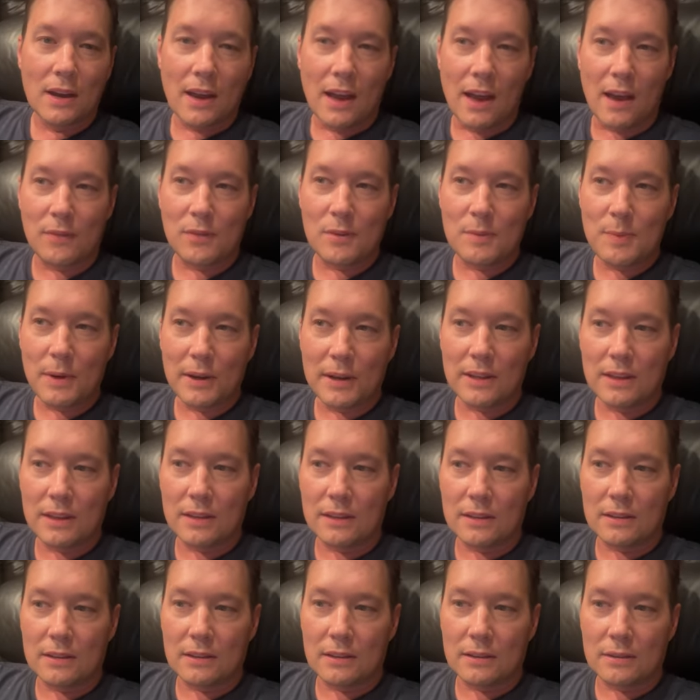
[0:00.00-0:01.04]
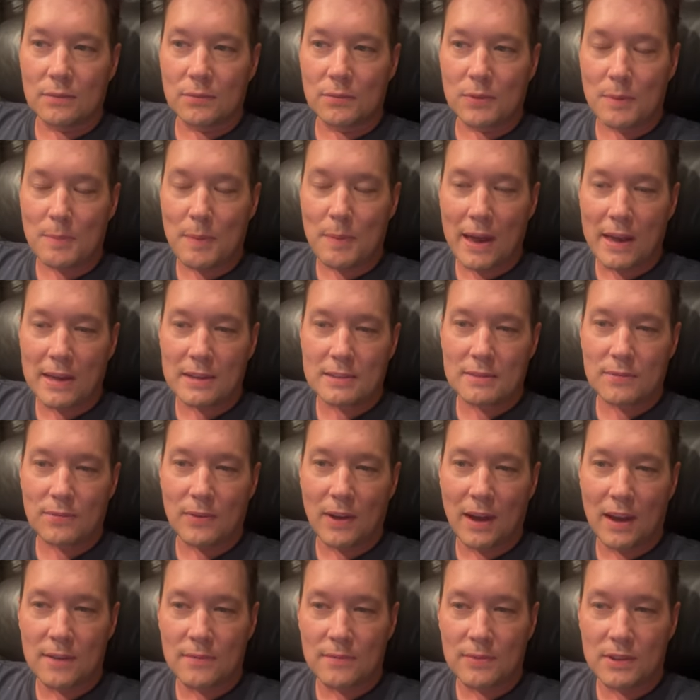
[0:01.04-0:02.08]
everybody for the past
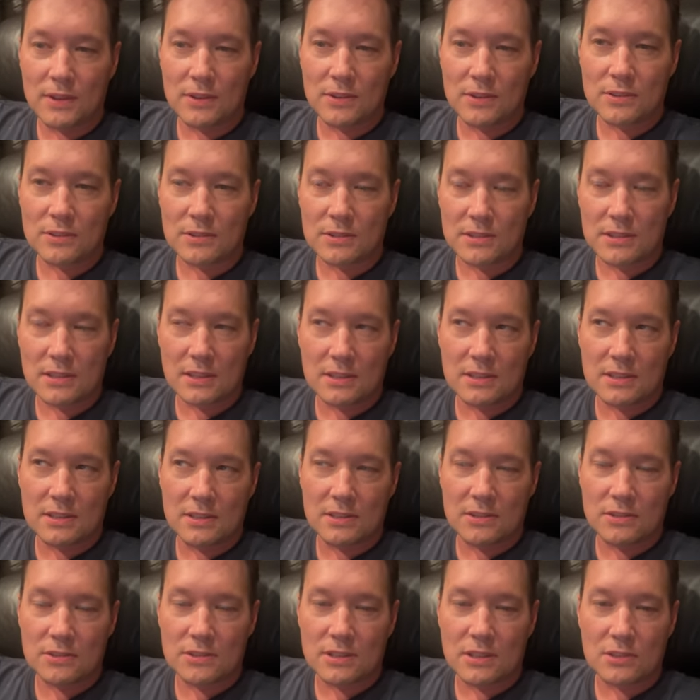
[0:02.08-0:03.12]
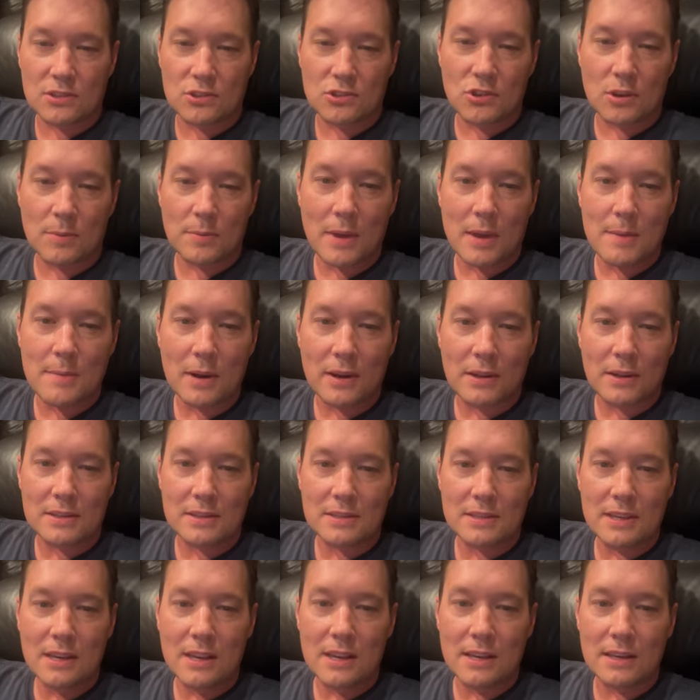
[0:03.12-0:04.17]
five years and six years since Trump came out of the
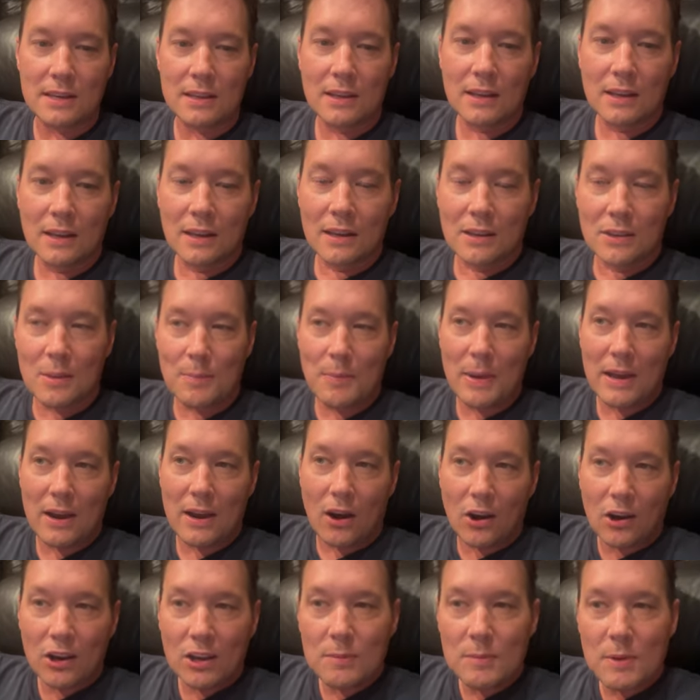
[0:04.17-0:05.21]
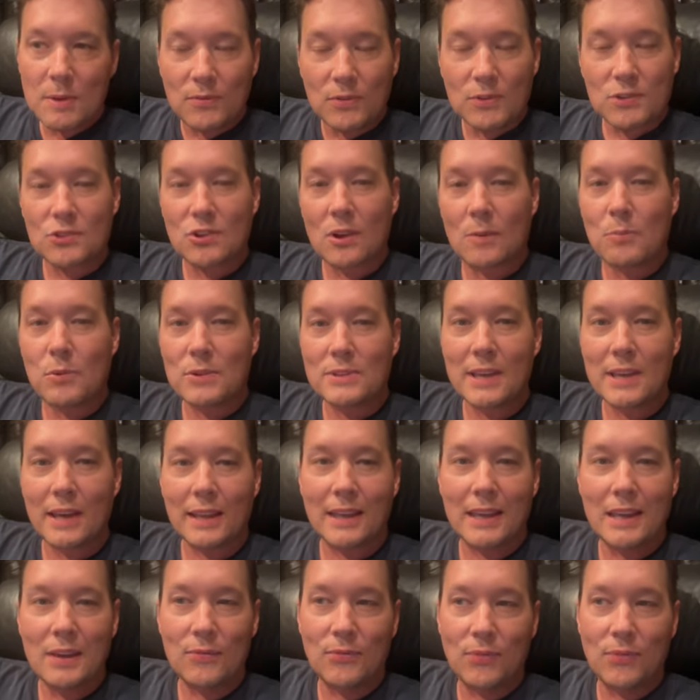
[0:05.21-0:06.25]
scene, the big argument for Trump was that
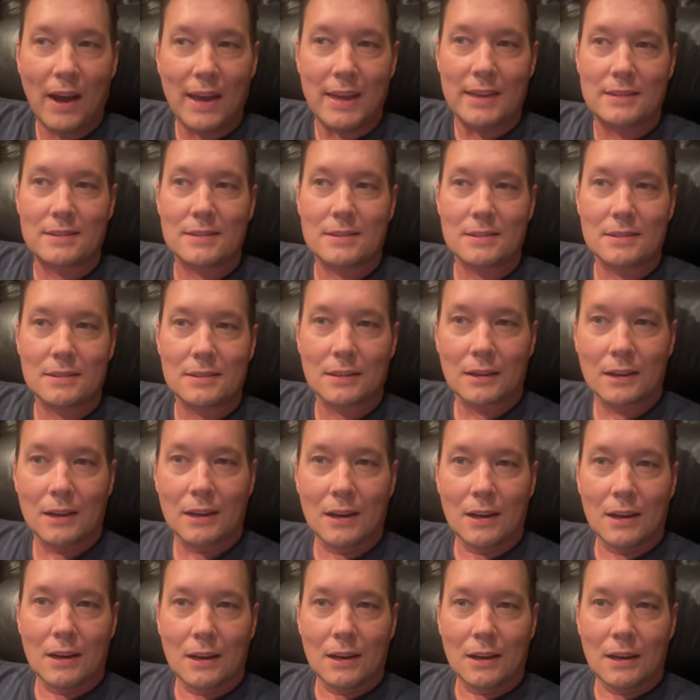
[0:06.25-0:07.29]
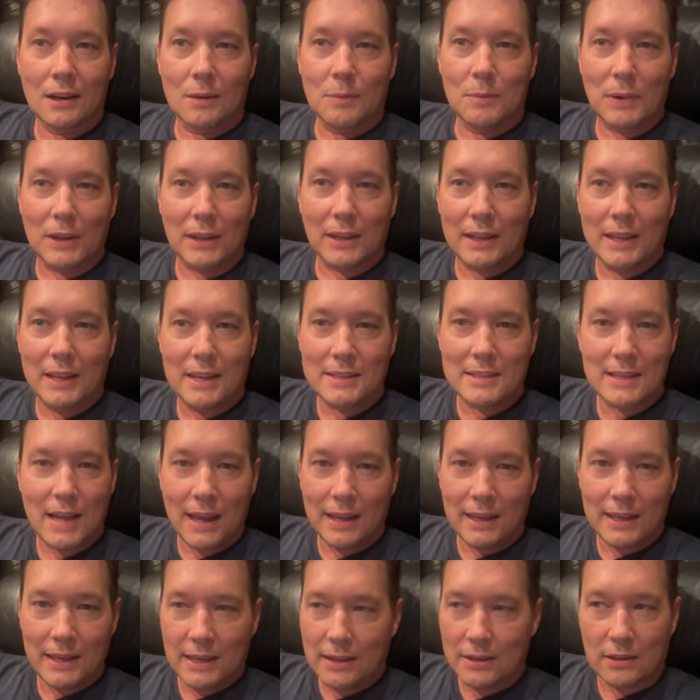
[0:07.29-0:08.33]
he fights. But he's
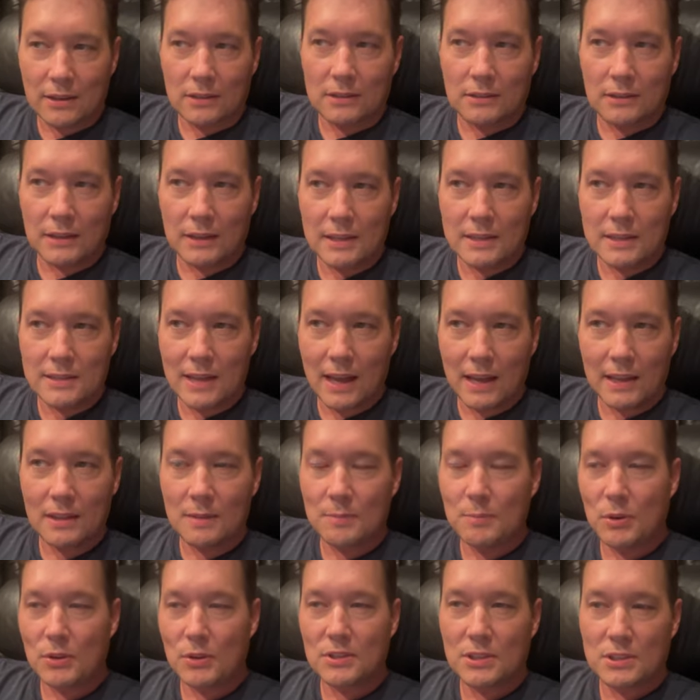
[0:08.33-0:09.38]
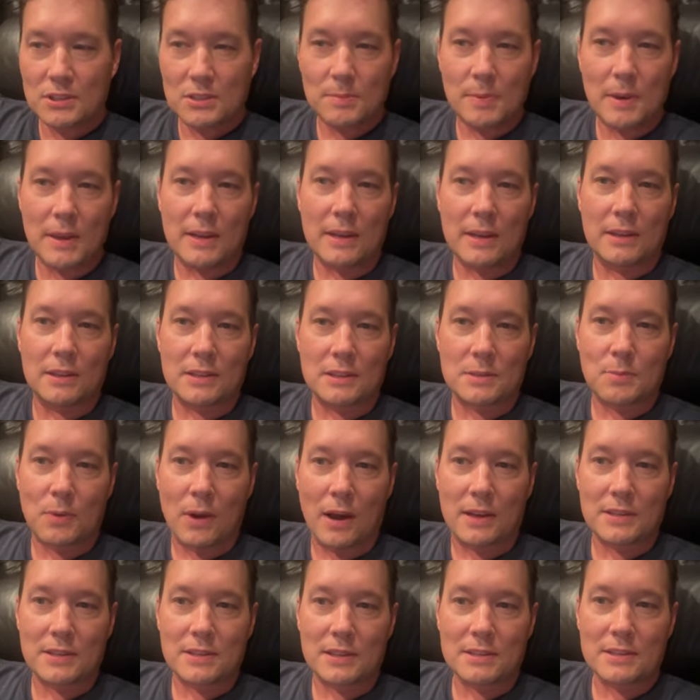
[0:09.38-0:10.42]
not here and he's not participating in this
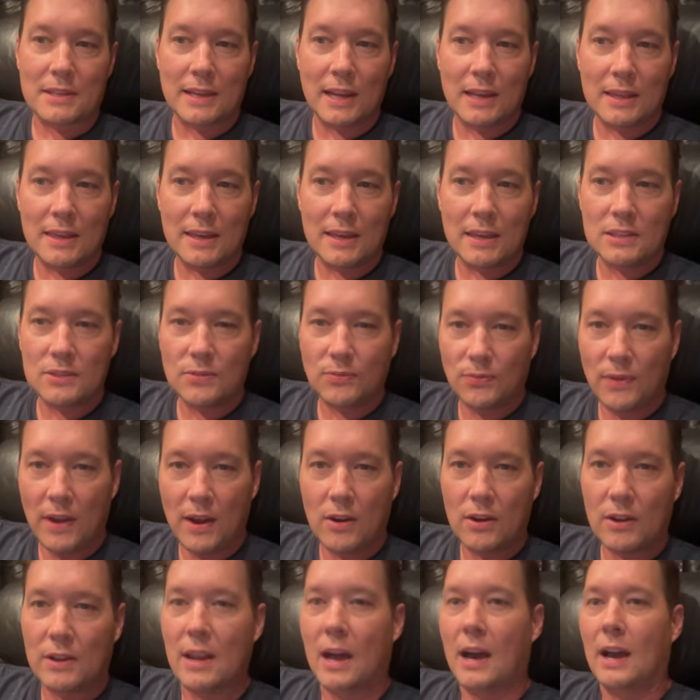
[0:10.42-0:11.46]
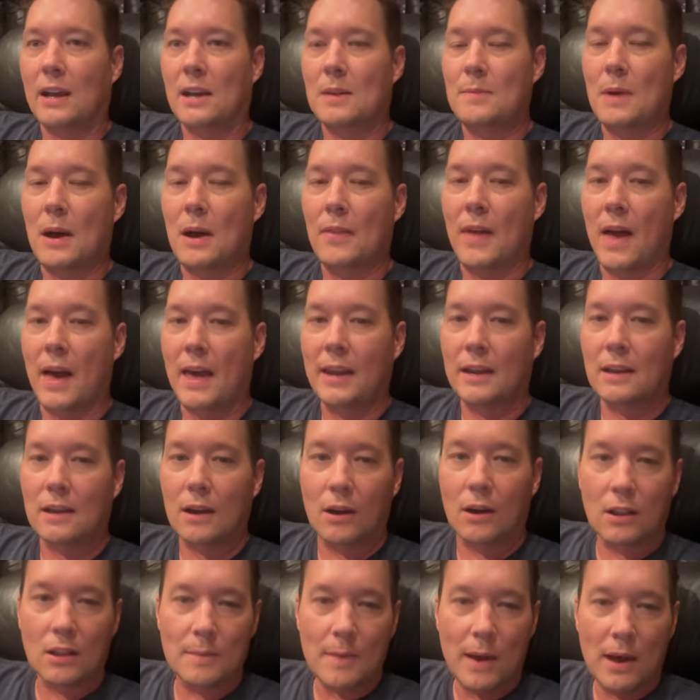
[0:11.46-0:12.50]
process. And I think it's fair to knock him on that and
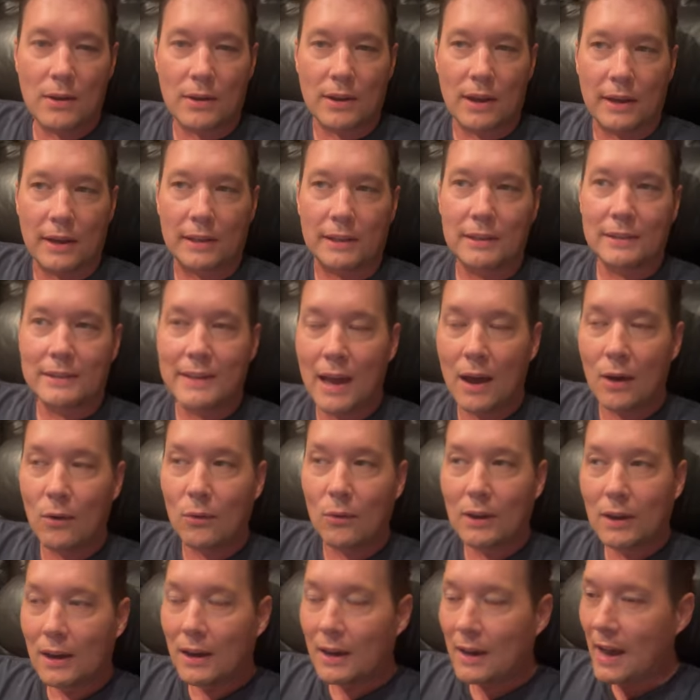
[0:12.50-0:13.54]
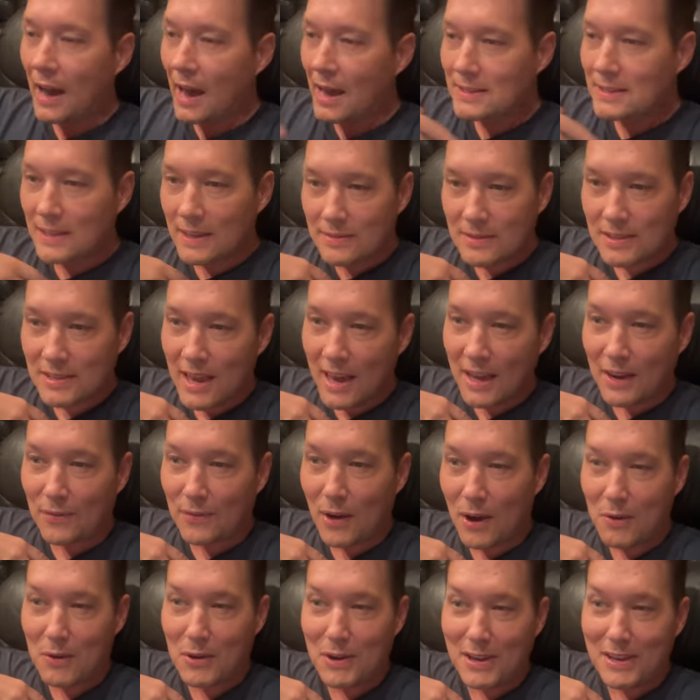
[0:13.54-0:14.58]
call him out on it. Now, as I've said,
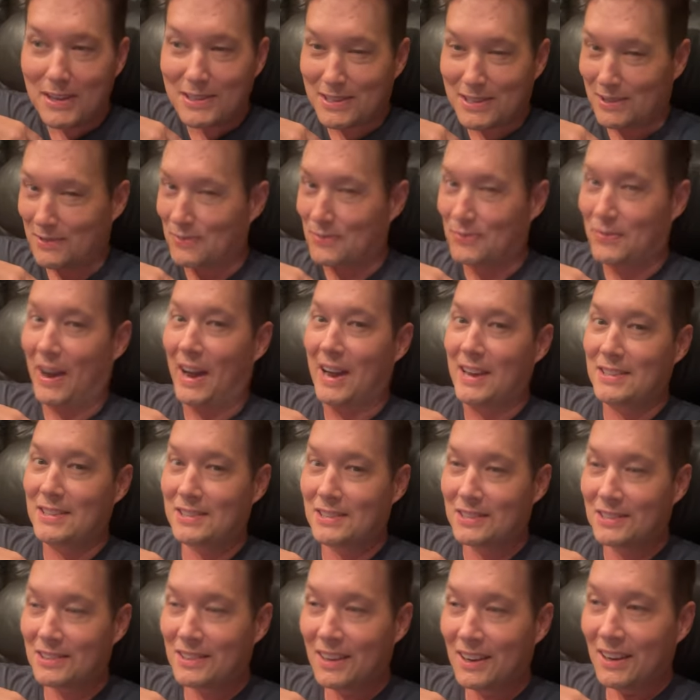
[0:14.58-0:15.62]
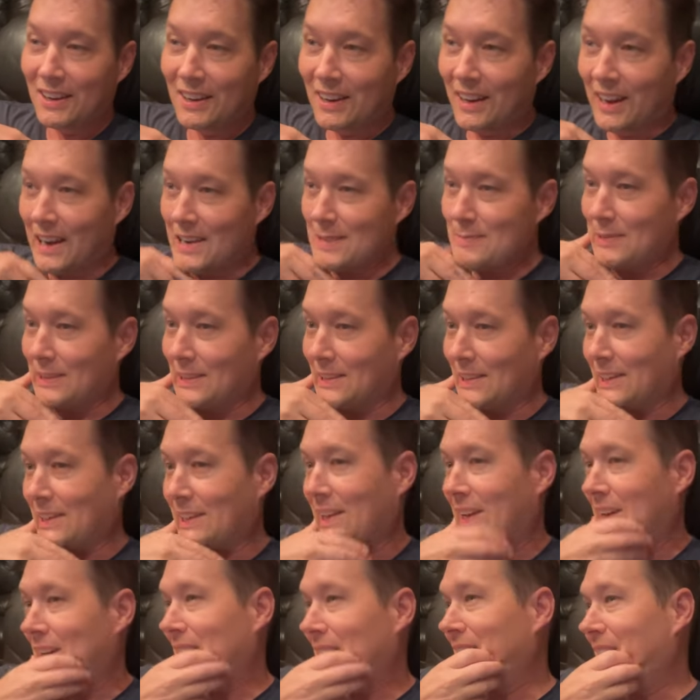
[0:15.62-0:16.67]
if I were his advisor, I'd be like,
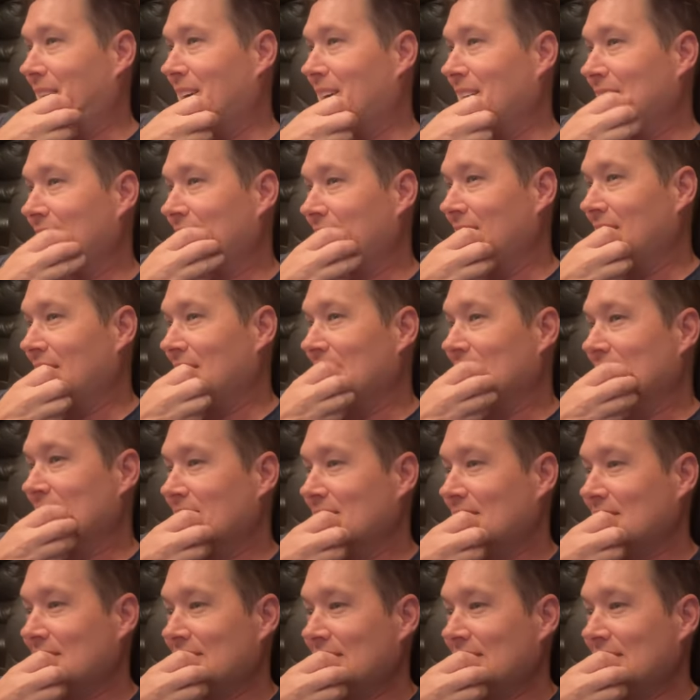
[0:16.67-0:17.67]
ah,